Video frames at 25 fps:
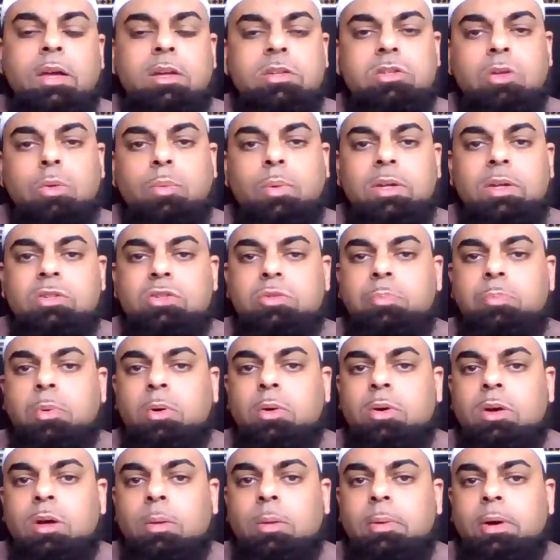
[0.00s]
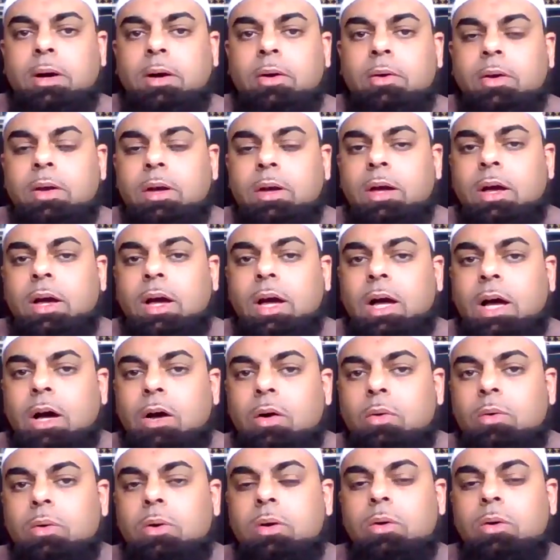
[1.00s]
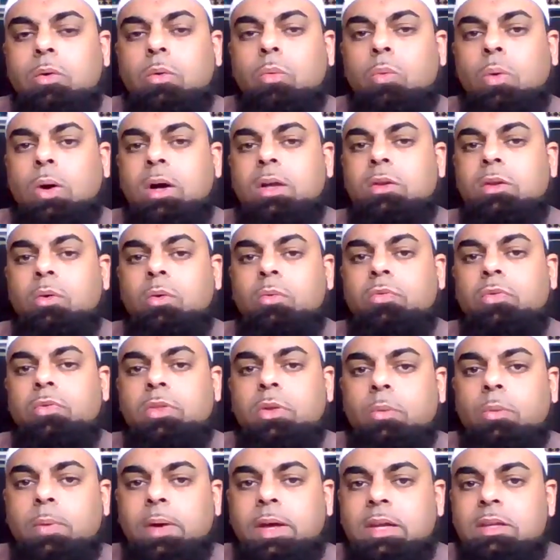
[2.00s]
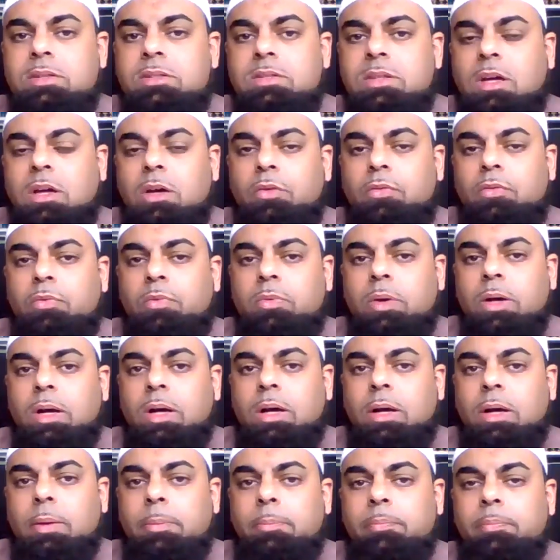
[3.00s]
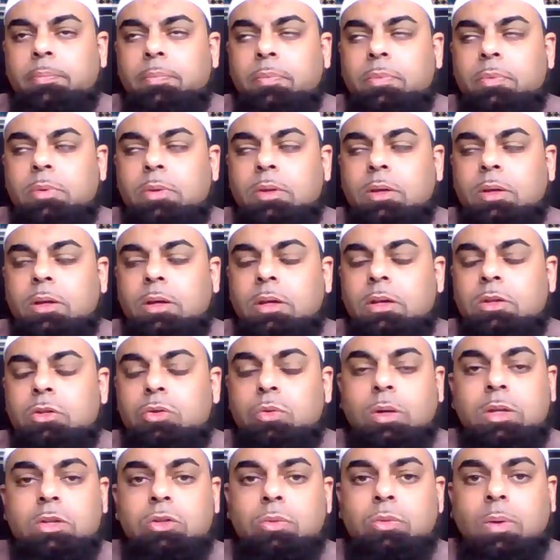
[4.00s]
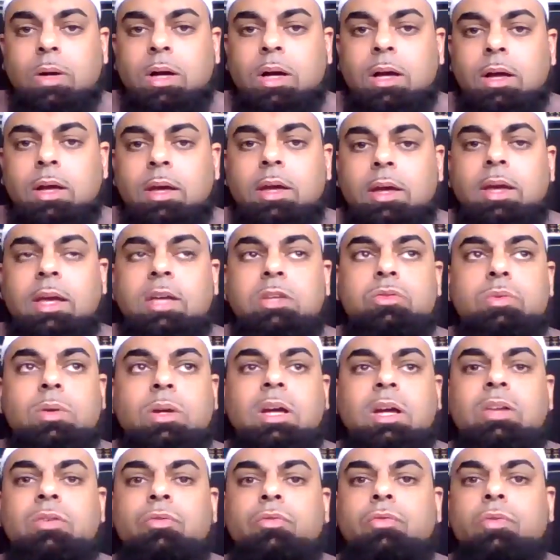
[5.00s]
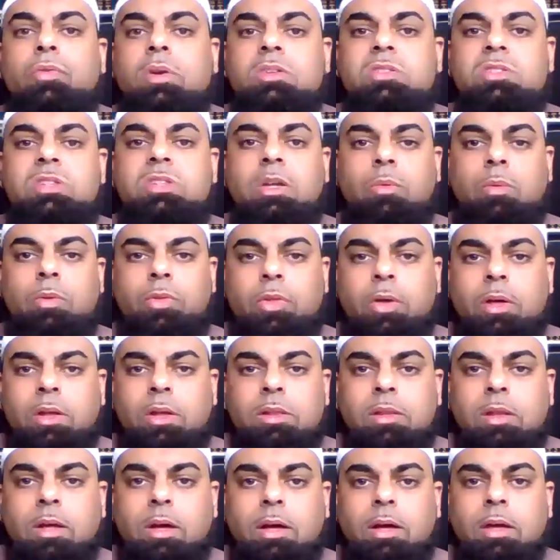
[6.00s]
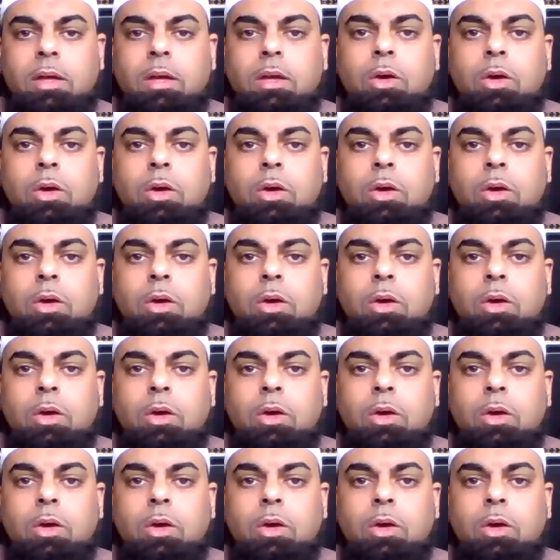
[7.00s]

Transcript: So we spoke about how one of the ways of um, uh, doing dua is we're conversing with Allah.